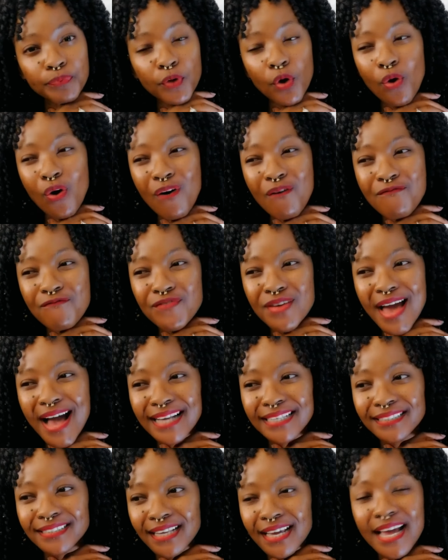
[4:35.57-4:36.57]

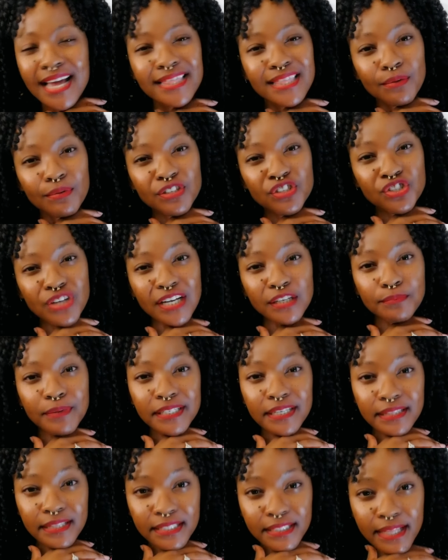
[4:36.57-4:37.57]
Obviously, there is judgment
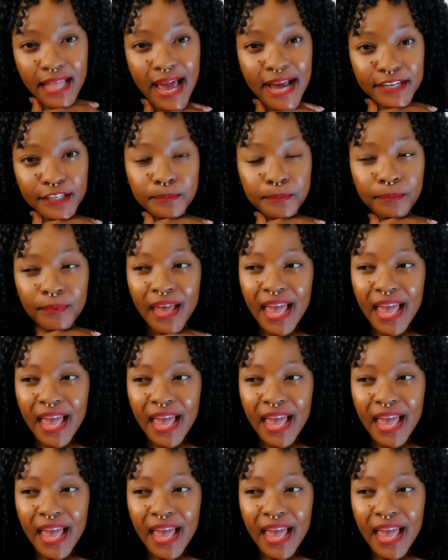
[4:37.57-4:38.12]
in this land.